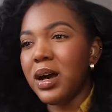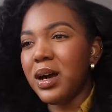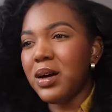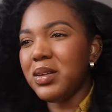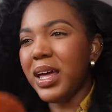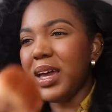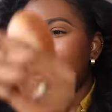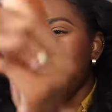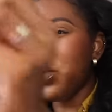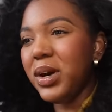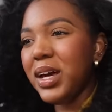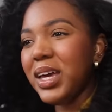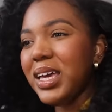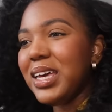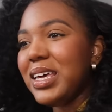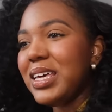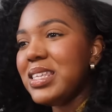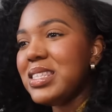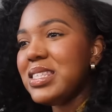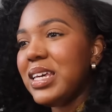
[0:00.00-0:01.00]
Like, what
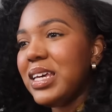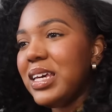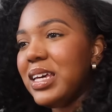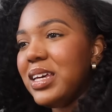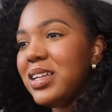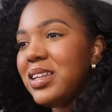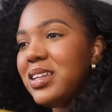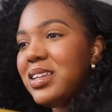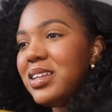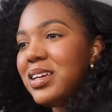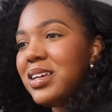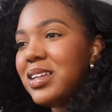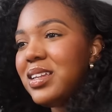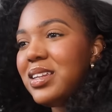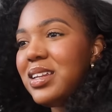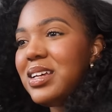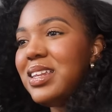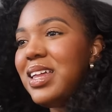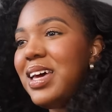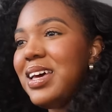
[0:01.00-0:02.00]
is it?
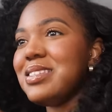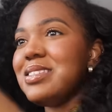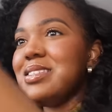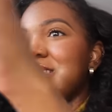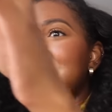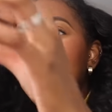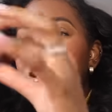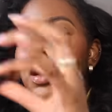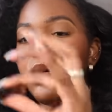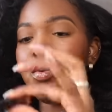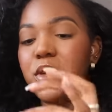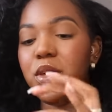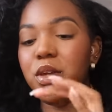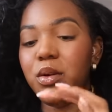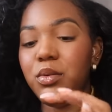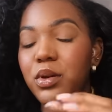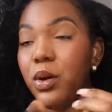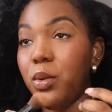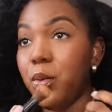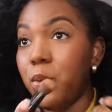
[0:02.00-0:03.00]
Doesn't that suck when you
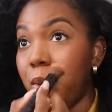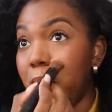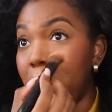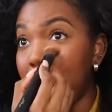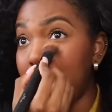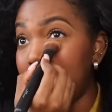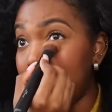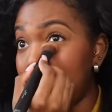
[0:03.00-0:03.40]
don't know what it